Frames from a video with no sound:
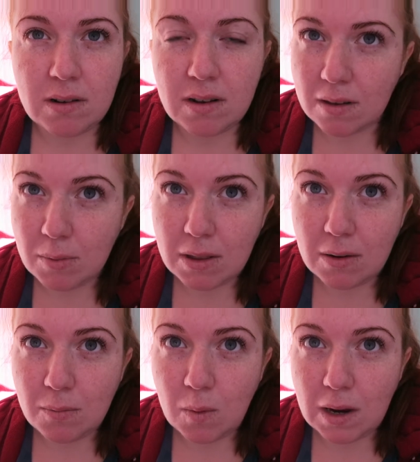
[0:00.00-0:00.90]
And so, but
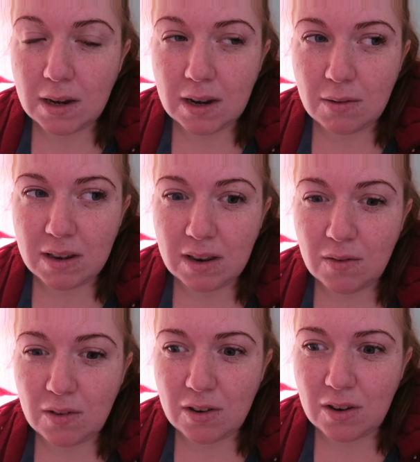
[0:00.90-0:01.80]
then why did I
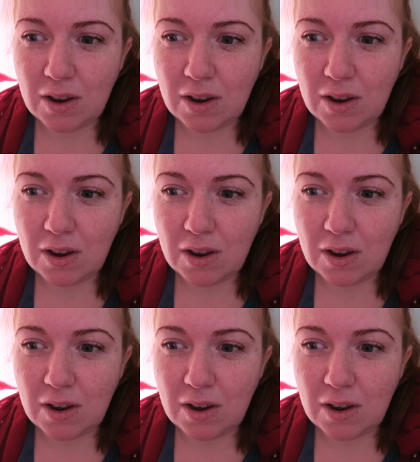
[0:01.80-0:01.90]
receive